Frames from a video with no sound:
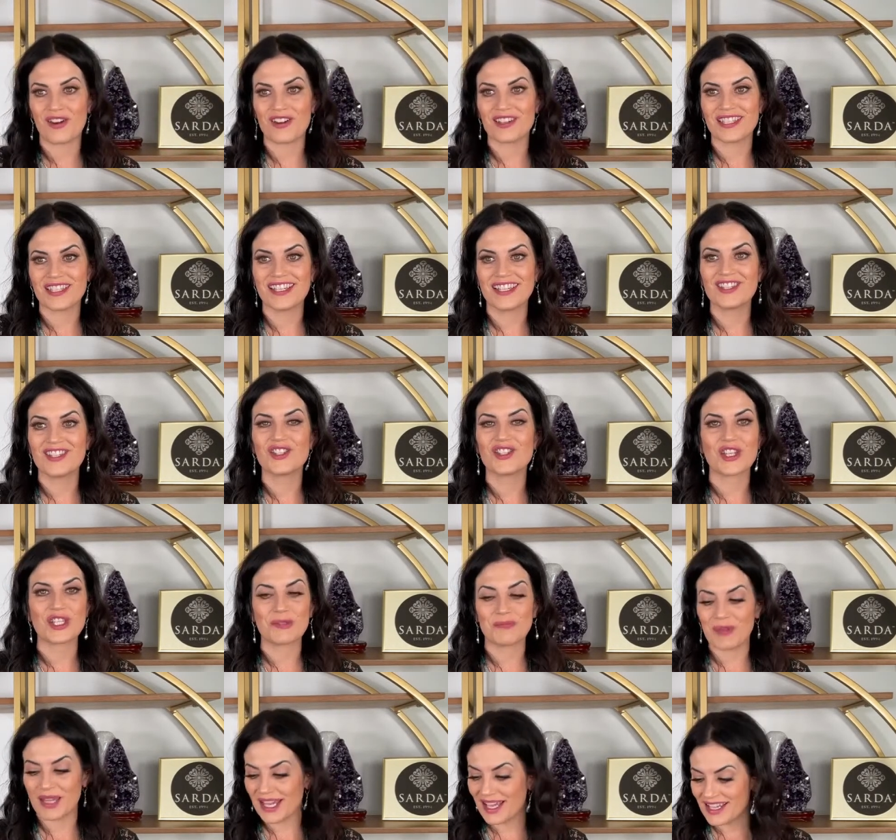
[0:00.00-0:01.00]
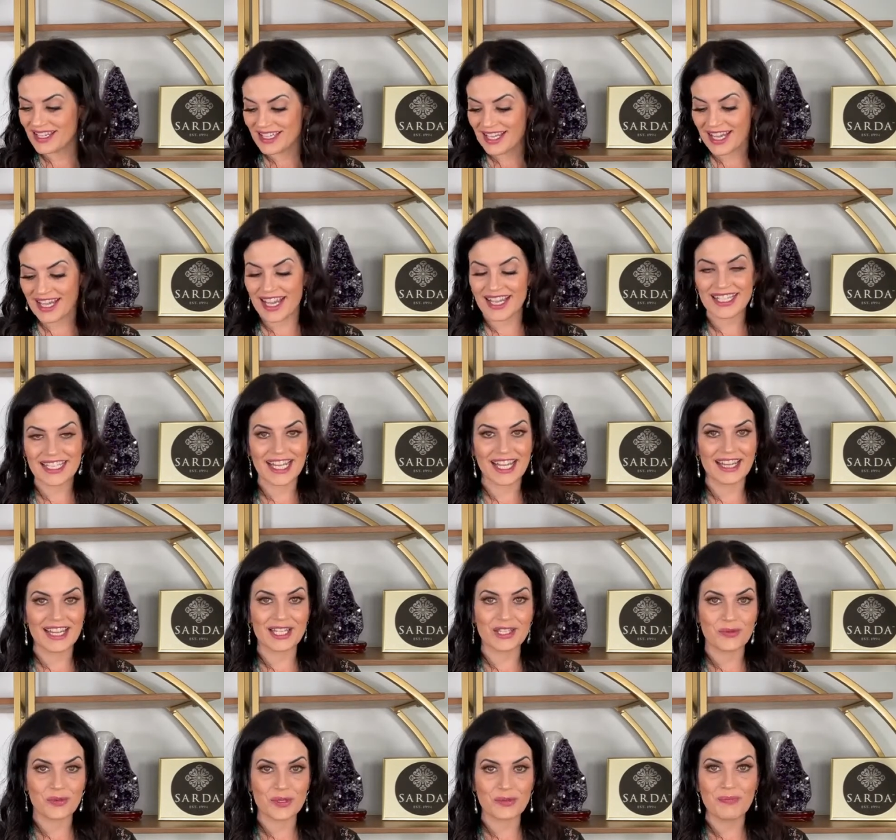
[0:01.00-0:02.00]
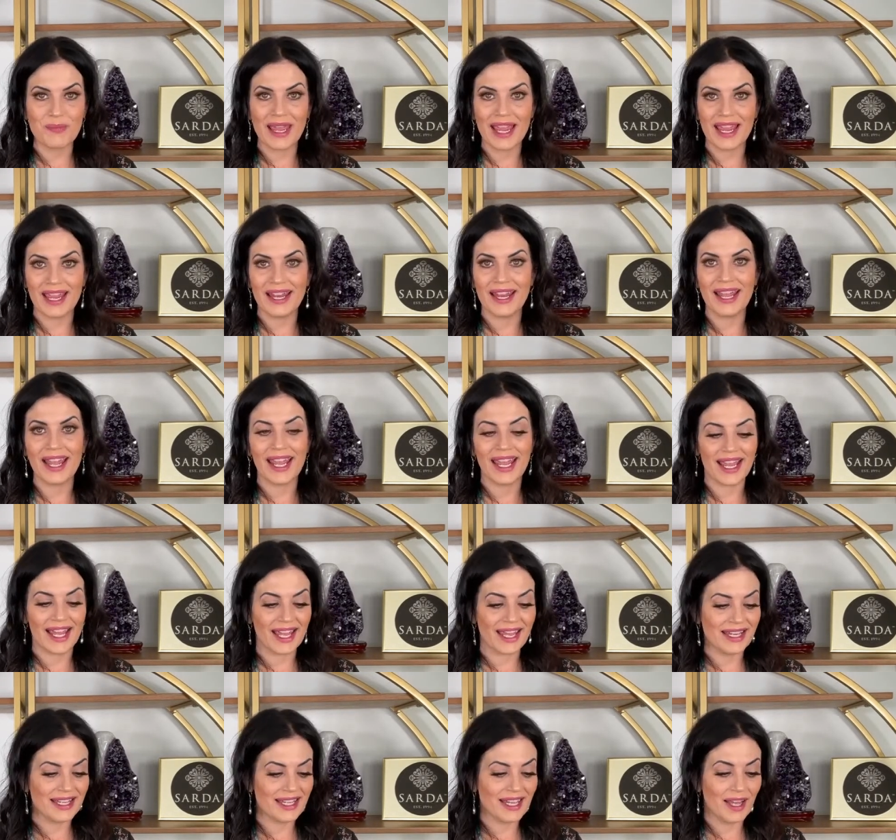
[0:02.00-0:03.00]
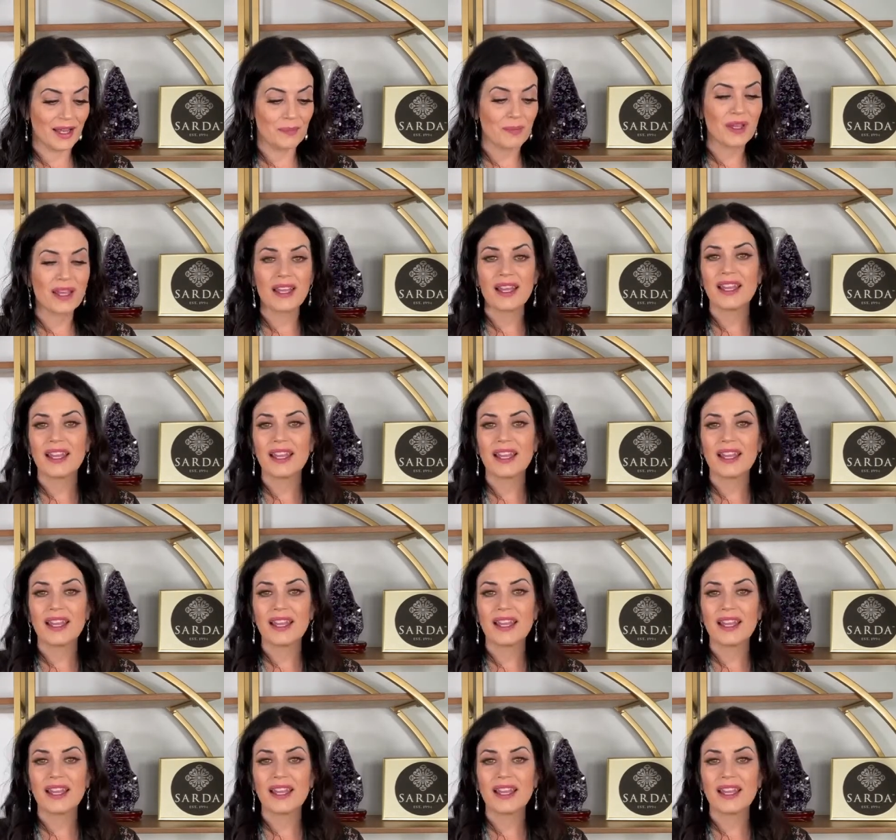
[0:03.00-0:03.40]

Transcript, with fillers: arsons just because, like I said, this was made and um,